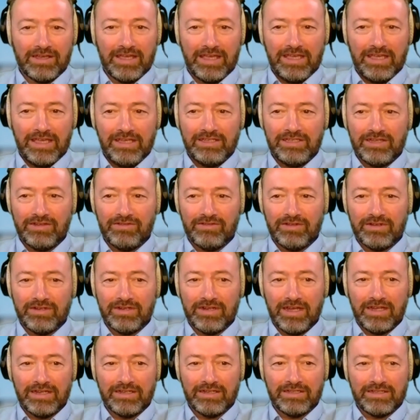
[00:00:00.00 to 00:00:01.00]
easier
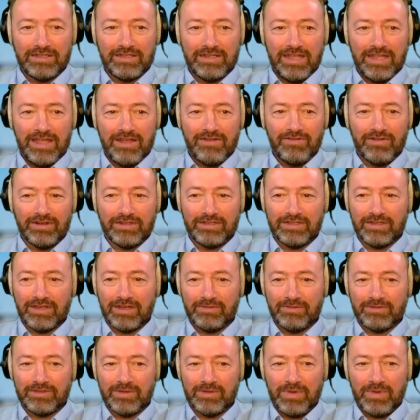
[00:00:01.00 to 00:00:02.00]
and nearer
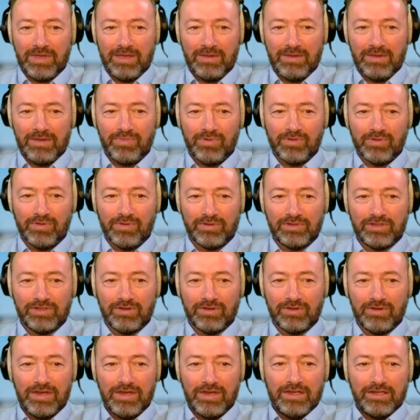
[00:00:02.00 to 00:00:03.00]
to be in
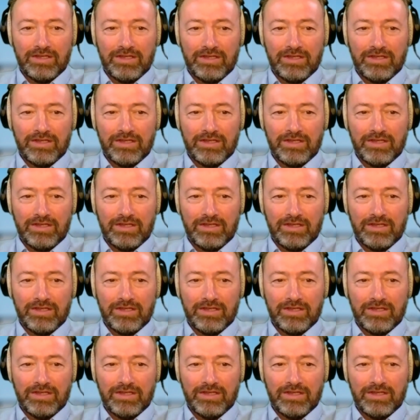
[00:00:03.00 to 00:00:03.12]
Portugal.